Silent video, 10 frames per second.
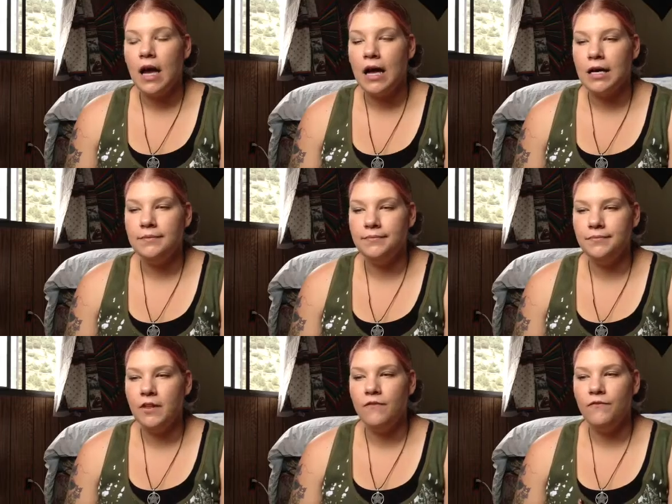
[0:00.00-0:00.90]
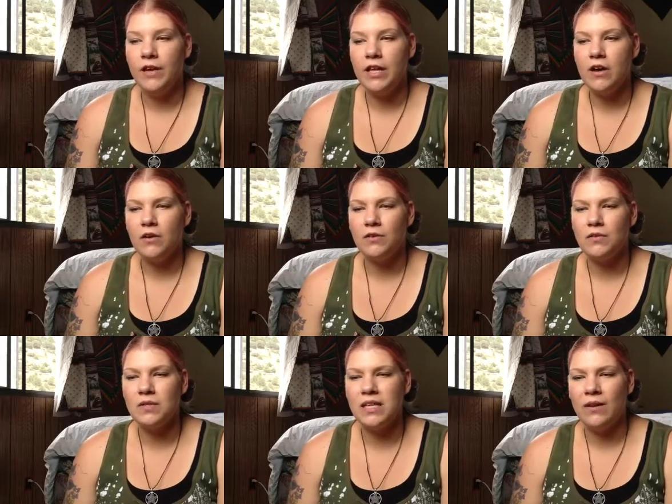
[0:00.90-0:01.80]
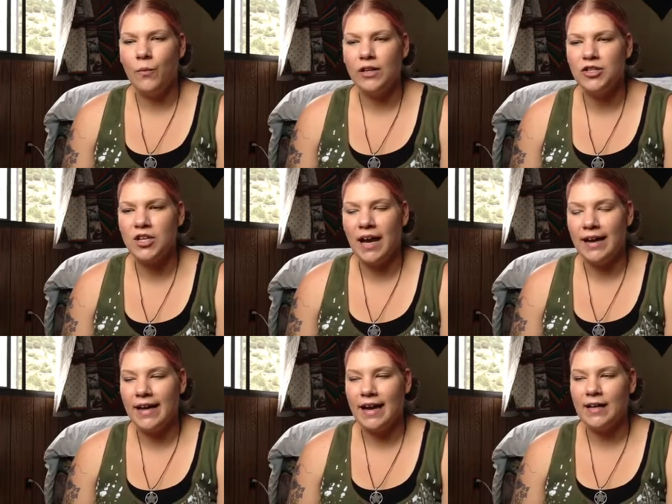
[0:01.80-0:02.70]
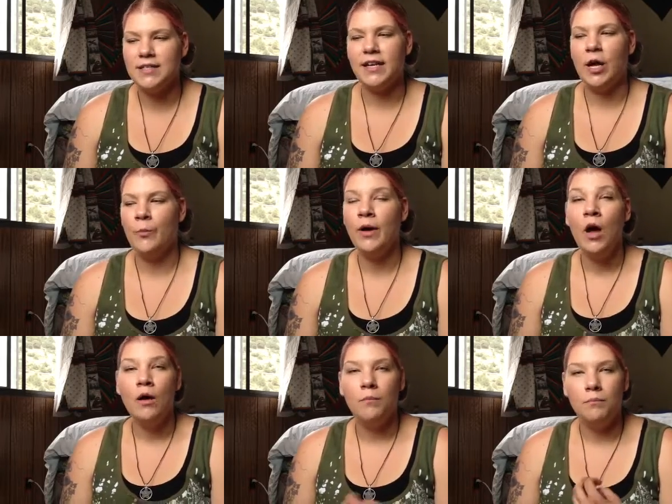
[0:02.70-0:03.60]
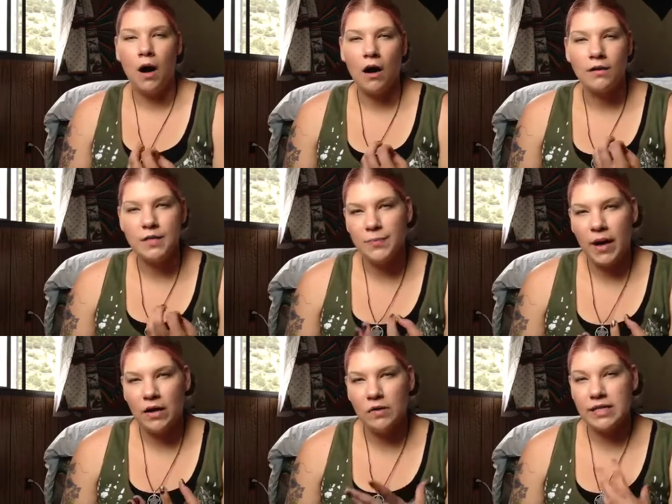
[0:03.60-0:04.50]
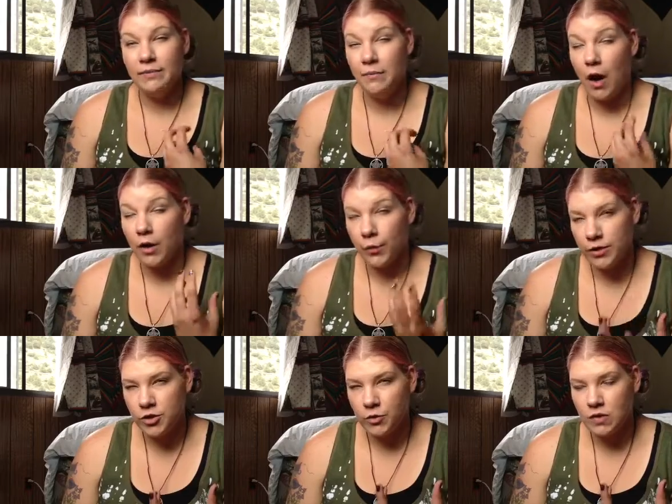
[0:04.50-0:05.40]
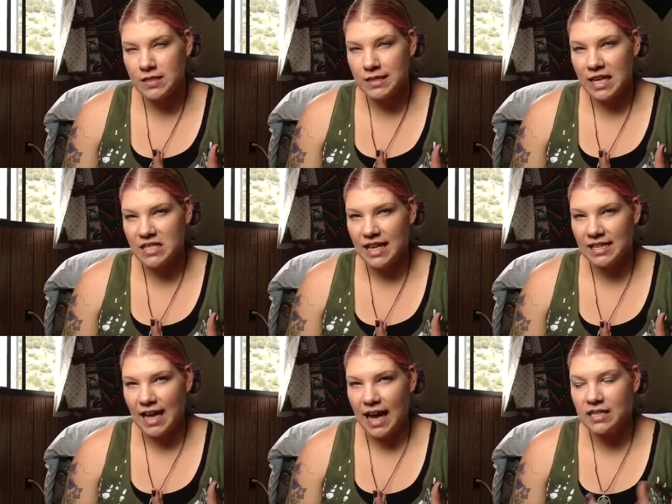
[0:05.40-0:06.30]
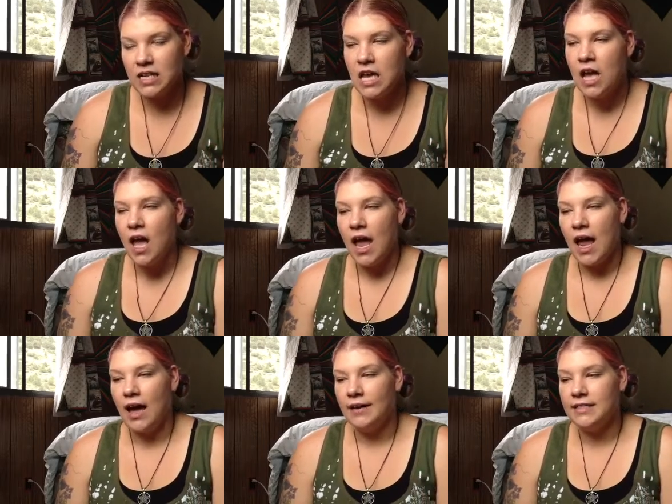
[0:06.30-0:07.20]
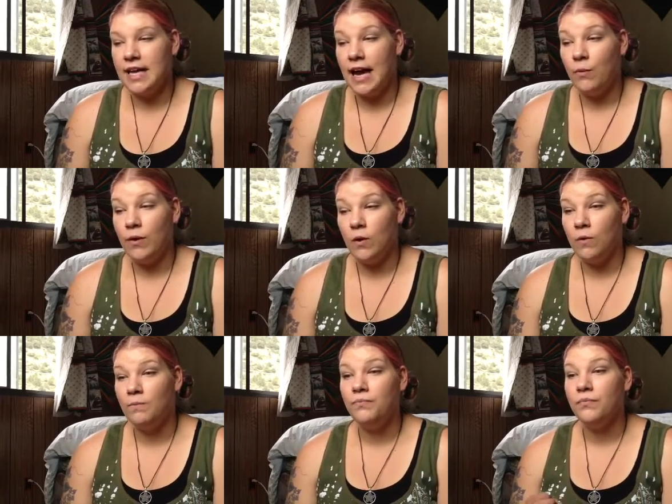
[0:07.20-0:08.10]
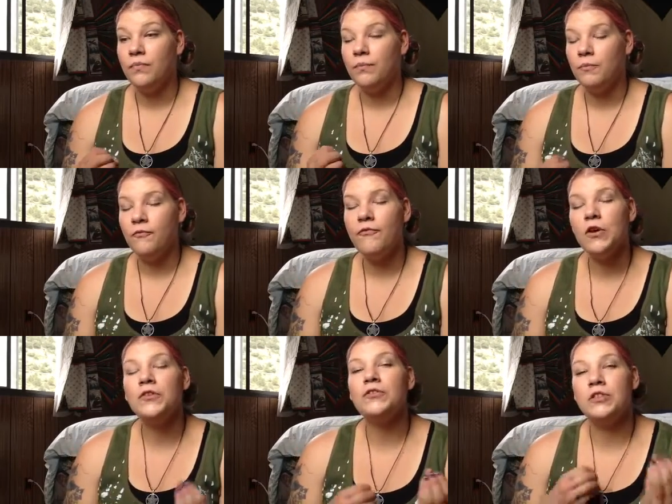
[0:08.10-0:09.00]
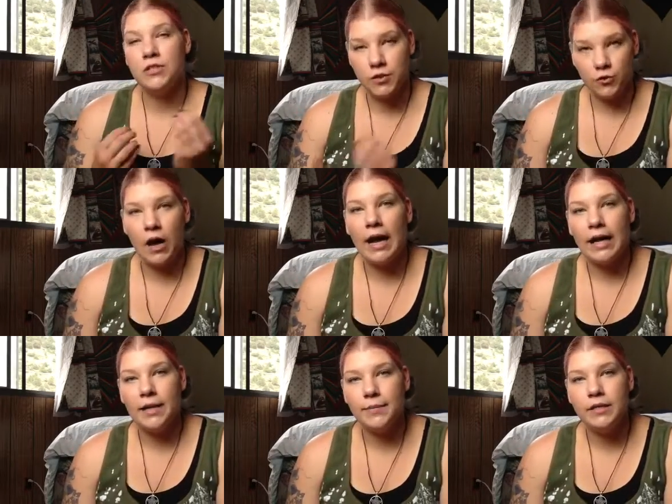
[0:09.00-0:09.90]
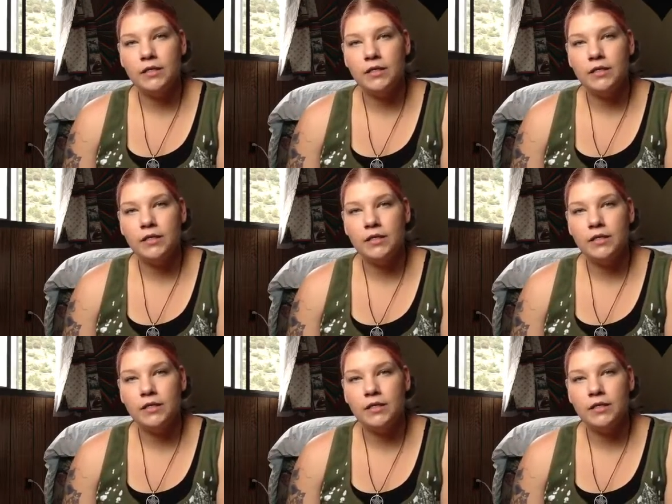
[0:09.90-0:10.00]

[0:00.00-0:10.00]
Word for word: um, videos in which I kind of set up mock spells and mock rituals and things like that. And I will further describe